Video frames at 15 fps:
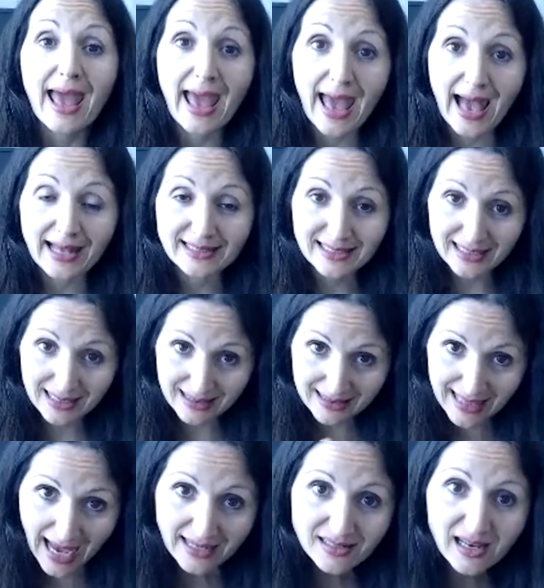and
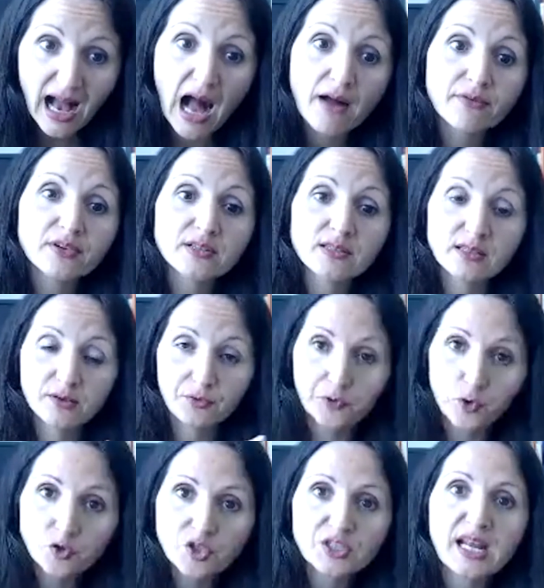that covers the
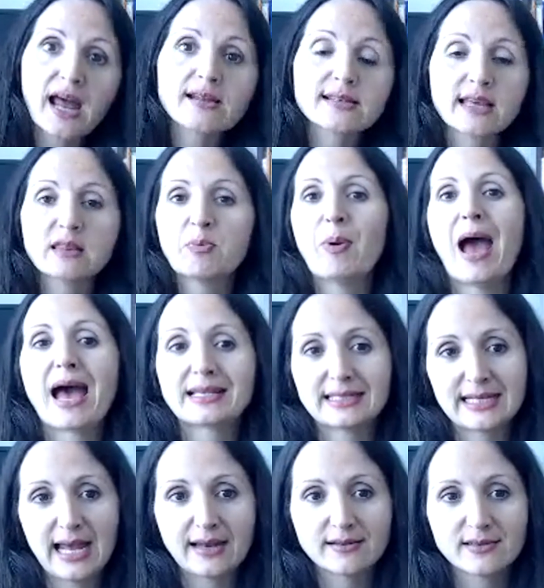future tense and the past
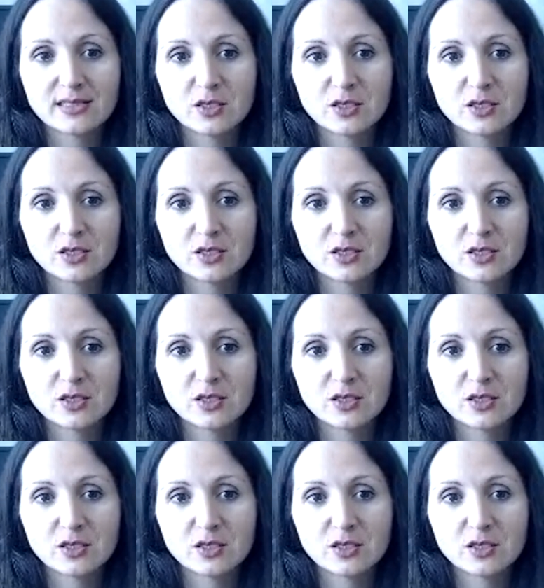tense.